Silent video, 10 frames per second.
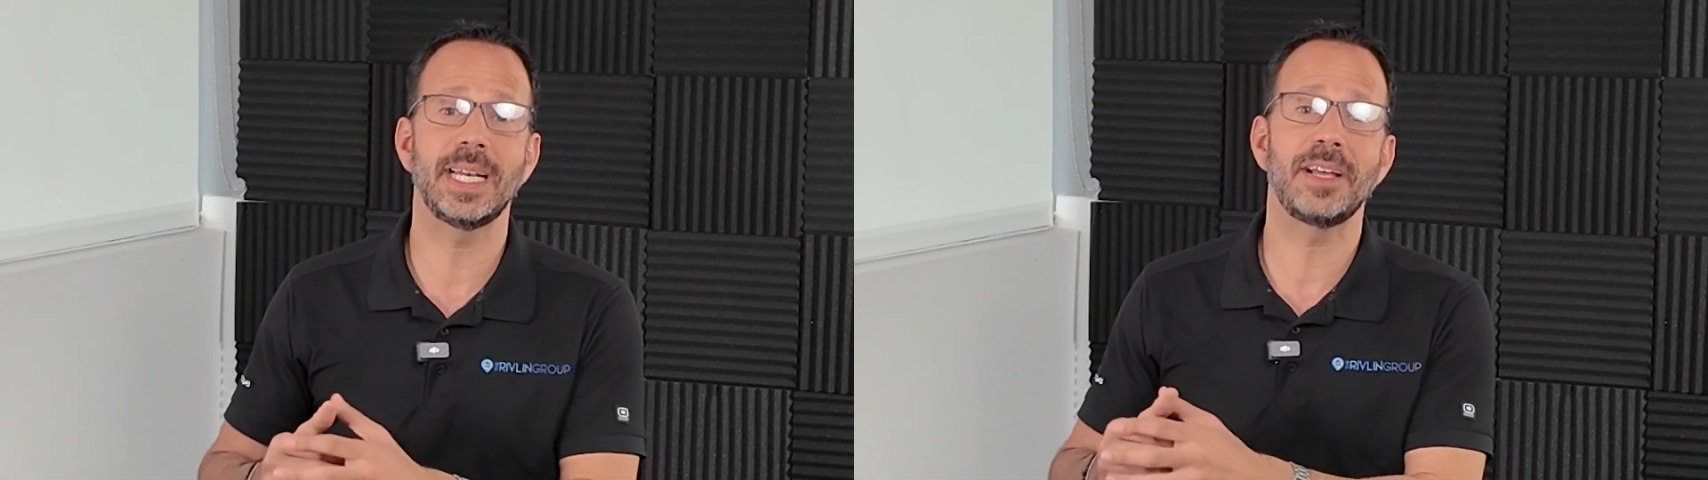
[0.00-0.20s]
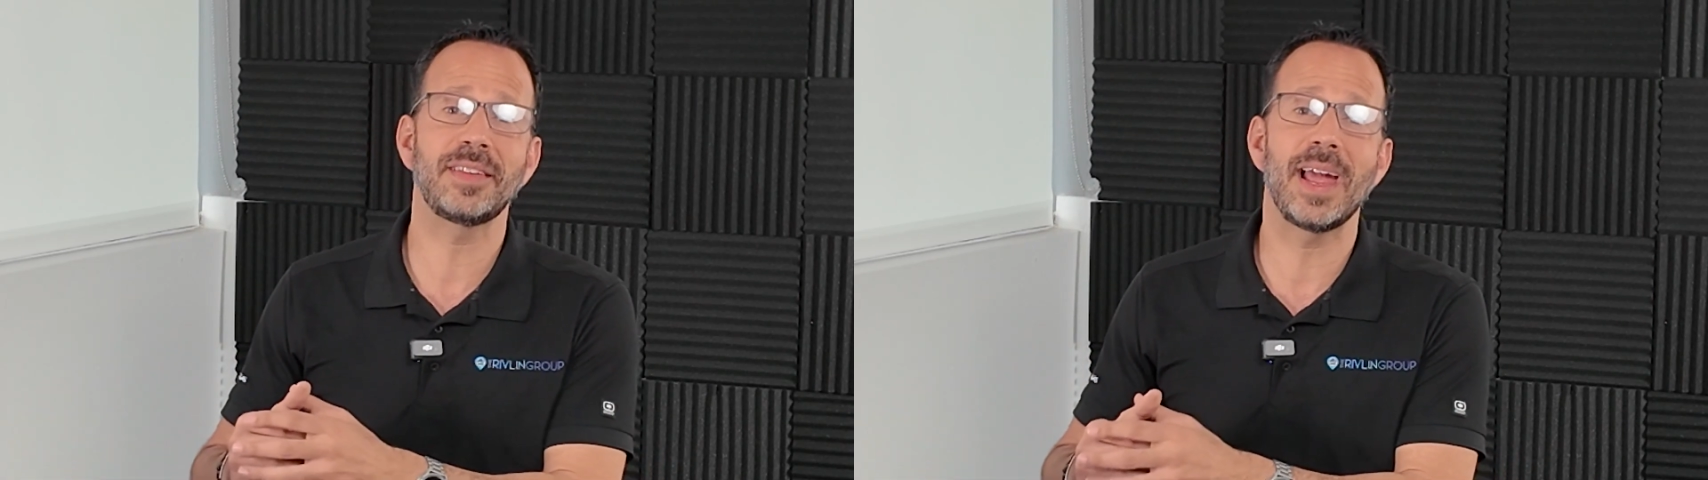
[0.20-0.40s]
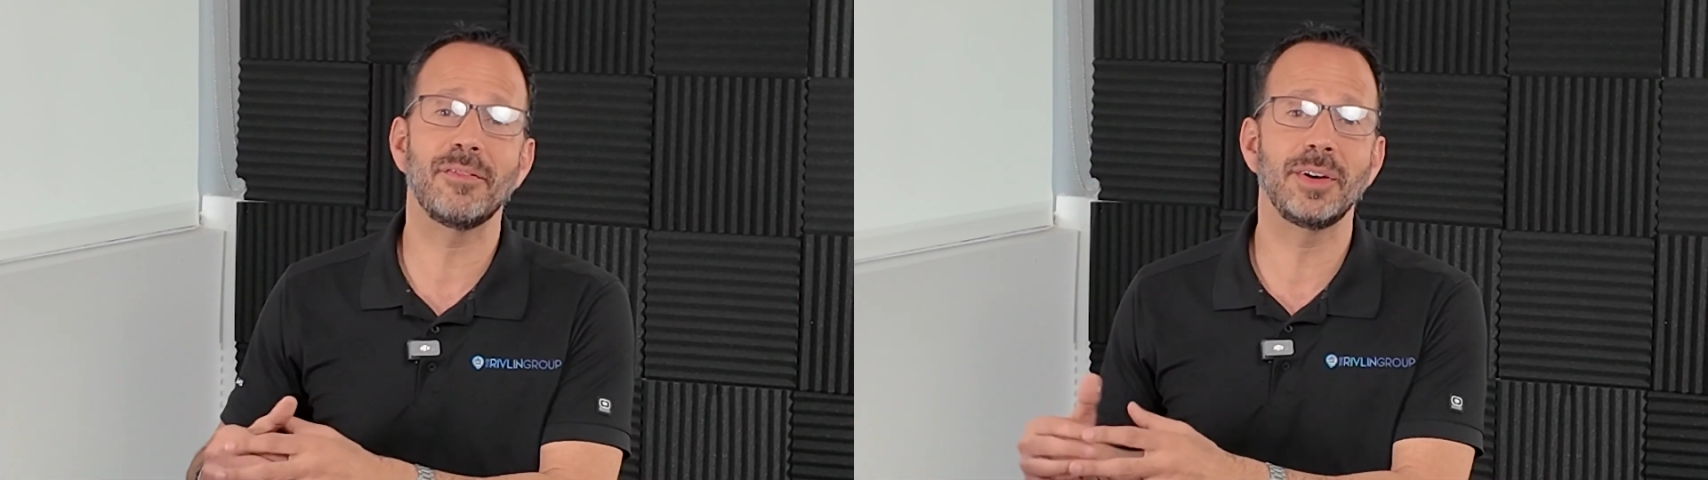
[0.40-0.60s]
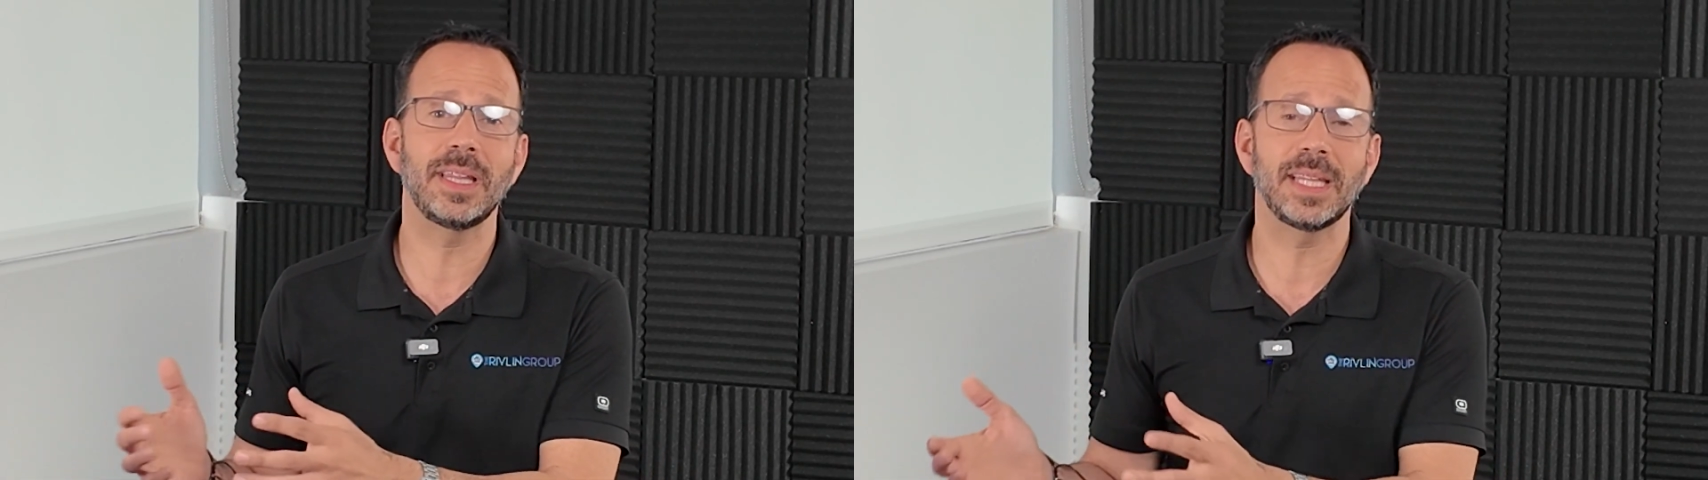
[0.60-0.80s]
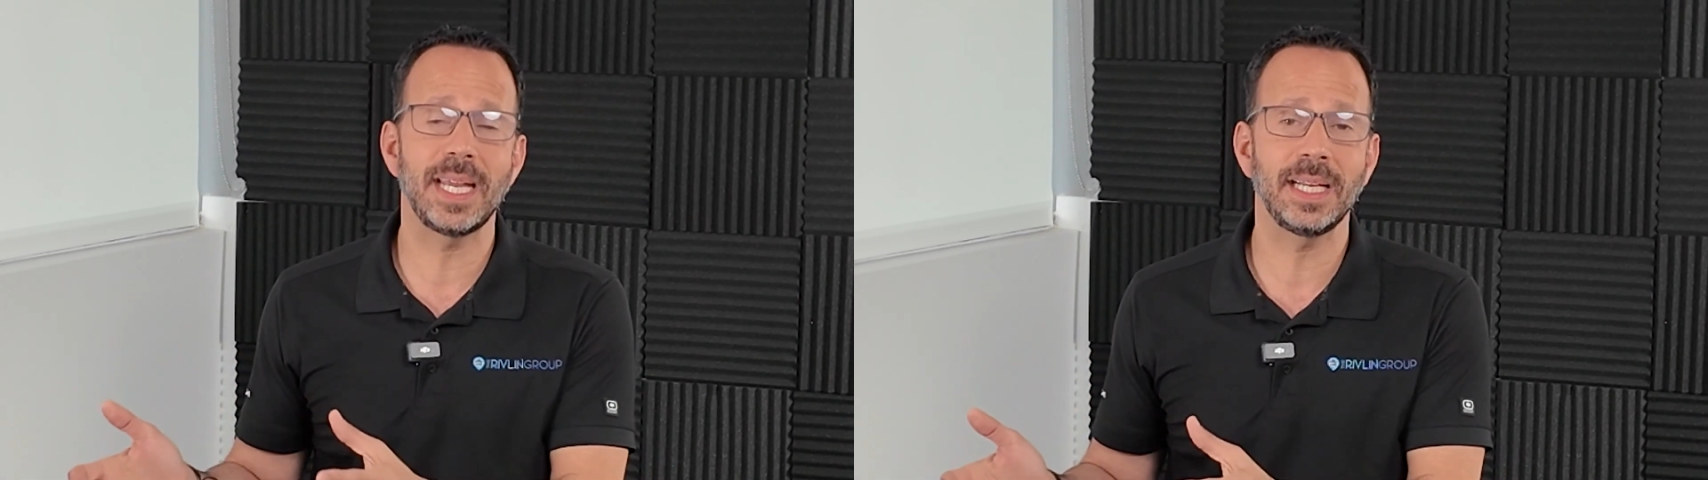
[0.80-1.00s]
It has
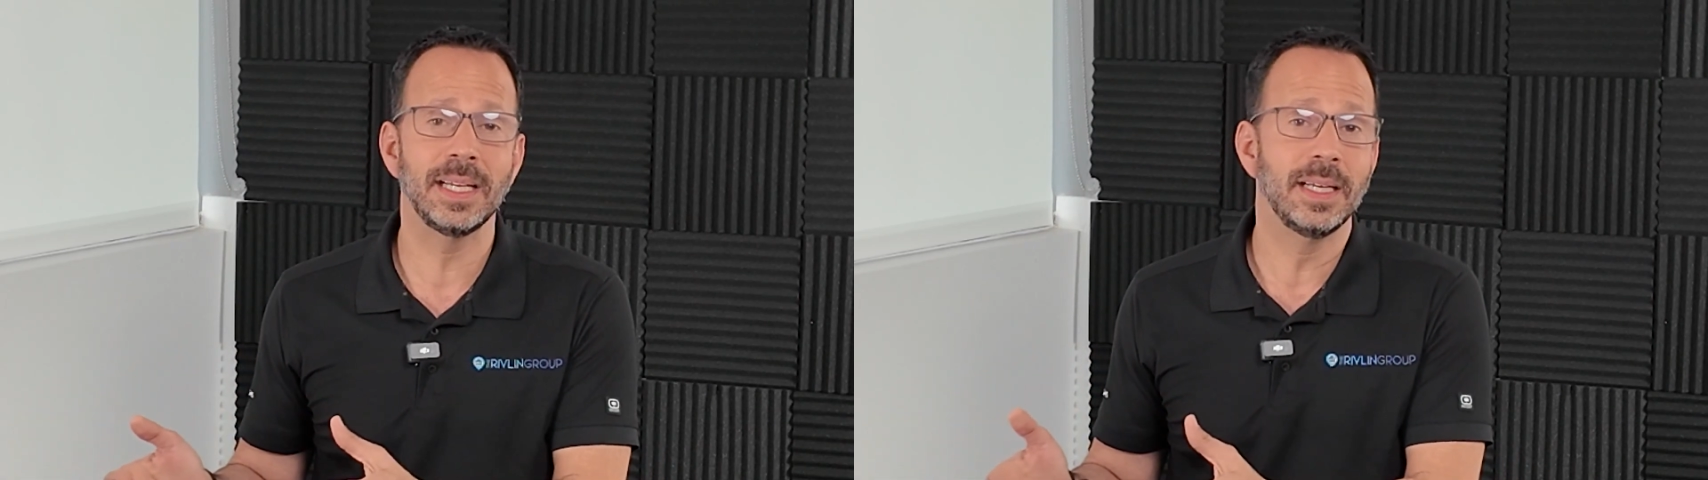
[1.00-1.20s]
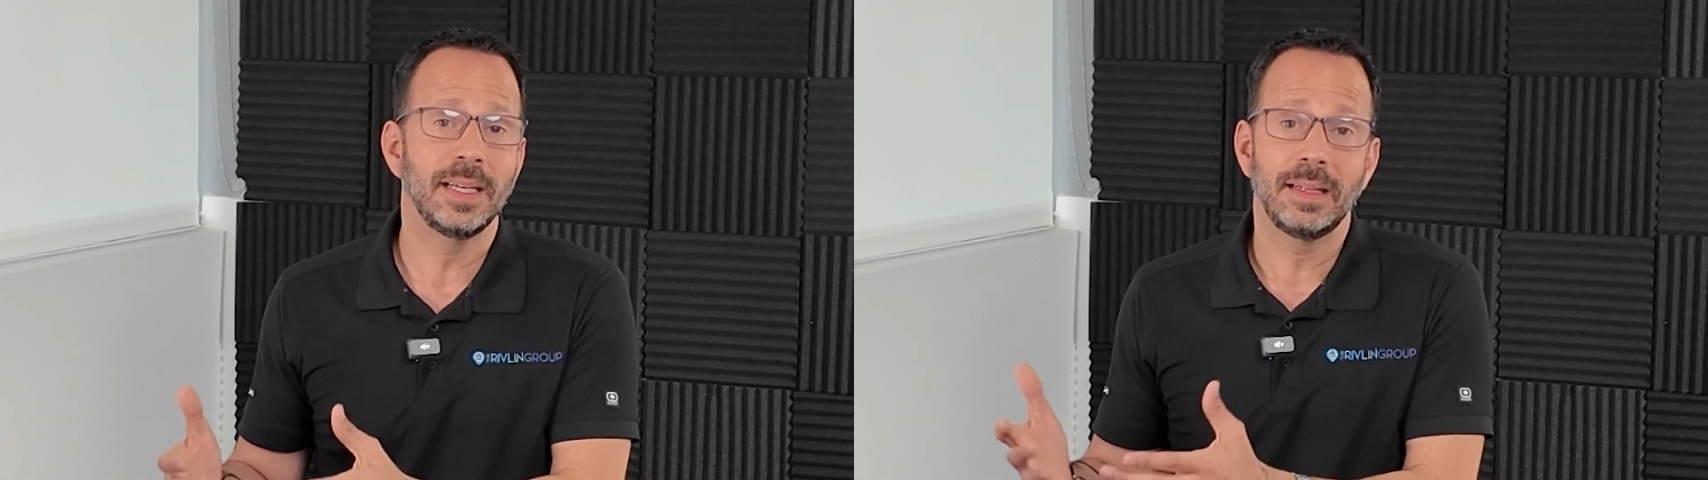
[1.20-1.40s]
everything